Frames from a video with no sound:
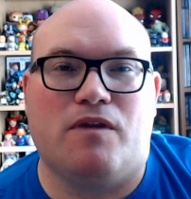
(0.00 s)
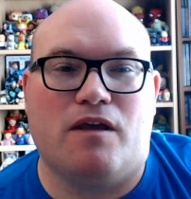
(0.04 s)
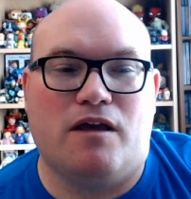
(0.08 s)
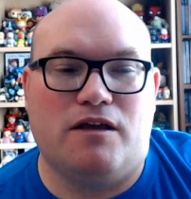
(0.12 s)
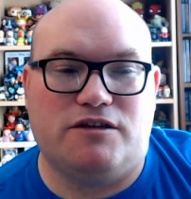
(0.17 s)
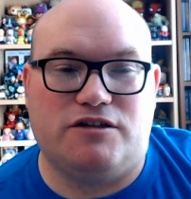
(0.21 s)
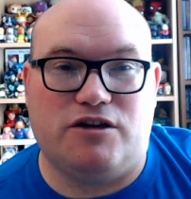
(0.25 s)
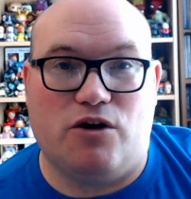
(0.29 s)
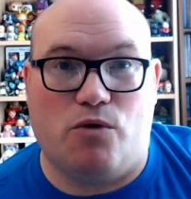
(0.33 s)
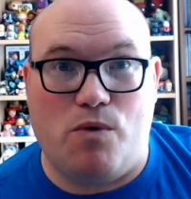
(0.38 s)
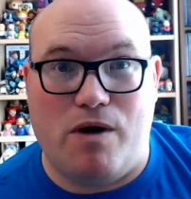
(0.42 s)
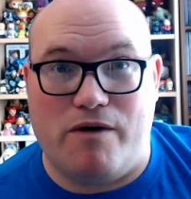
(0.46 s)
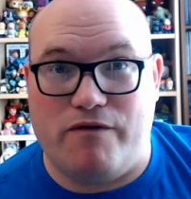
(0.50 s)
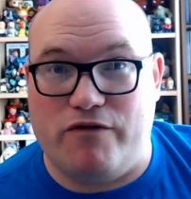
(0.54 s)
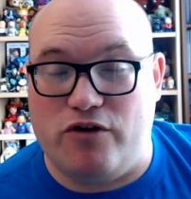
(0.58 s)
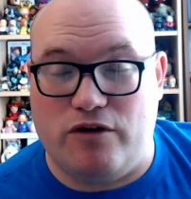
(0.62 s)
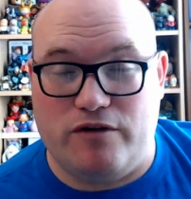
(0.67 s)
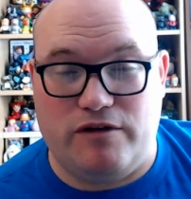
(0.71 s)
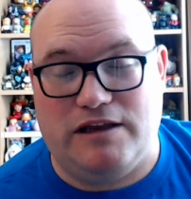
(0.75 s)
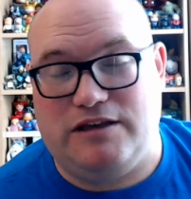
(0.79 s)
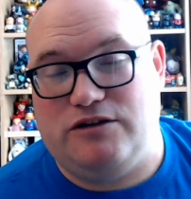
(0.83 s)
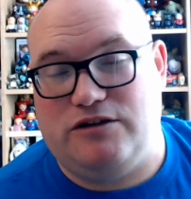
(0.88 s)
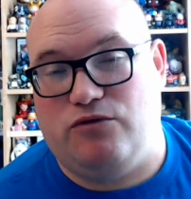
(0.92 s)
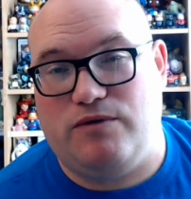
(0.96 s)
So whether or not
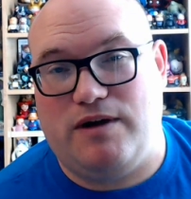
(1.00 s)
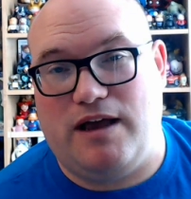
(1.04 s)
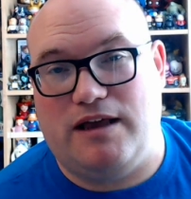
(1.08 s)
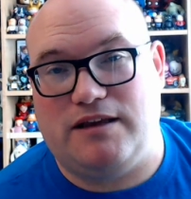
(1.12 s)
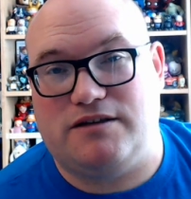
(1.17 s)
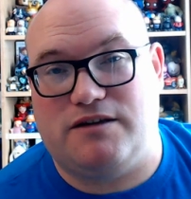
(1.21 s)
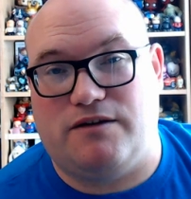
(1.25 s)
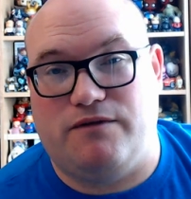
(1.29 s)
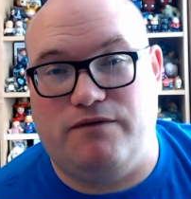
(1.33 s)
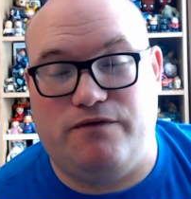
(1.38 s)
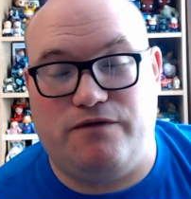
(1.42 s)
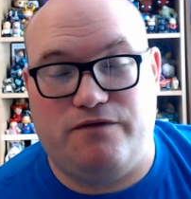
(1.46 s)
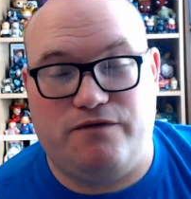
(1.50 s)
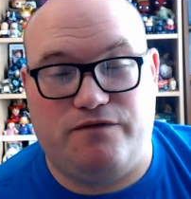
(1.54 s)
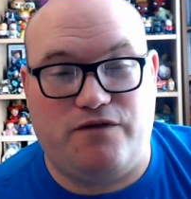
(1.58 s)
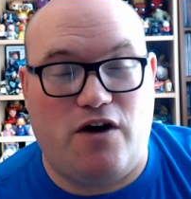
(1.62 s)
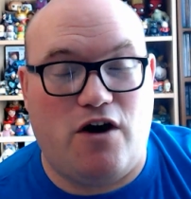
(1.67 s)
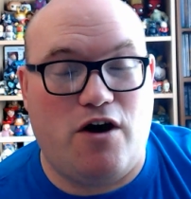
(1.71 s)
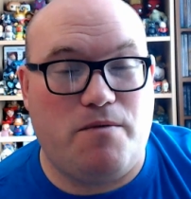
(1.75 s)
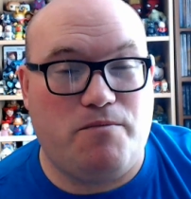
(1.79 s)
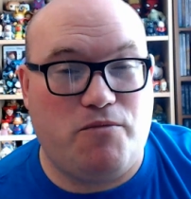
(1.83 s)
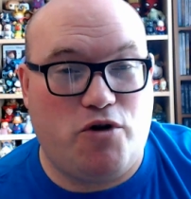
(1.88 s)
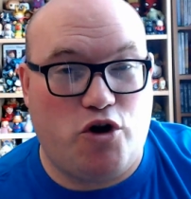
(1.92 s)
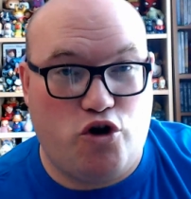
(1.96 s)
this all gets
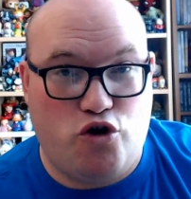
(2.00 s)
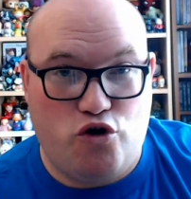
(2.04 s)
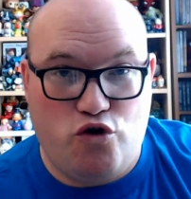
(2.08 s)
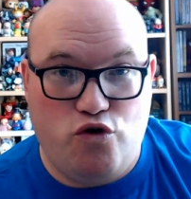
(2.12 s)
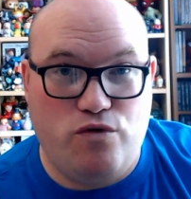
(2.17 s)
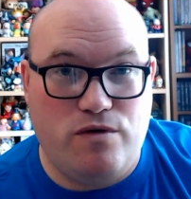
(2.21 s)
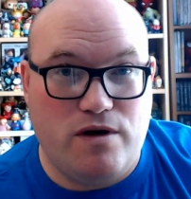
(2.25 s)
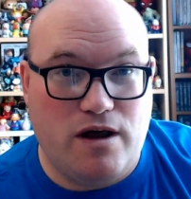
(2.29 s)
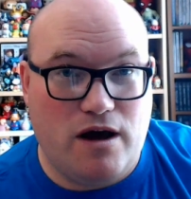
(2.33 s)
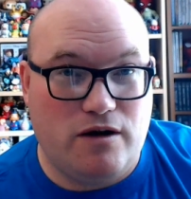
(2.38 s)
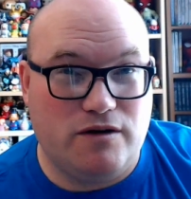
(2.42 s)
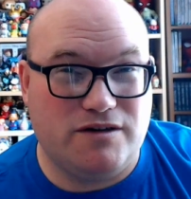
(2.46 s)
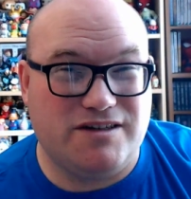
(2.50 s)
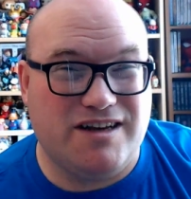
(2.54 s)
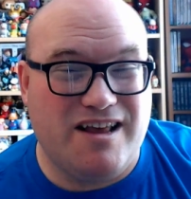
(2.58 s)
confirmed, who knows?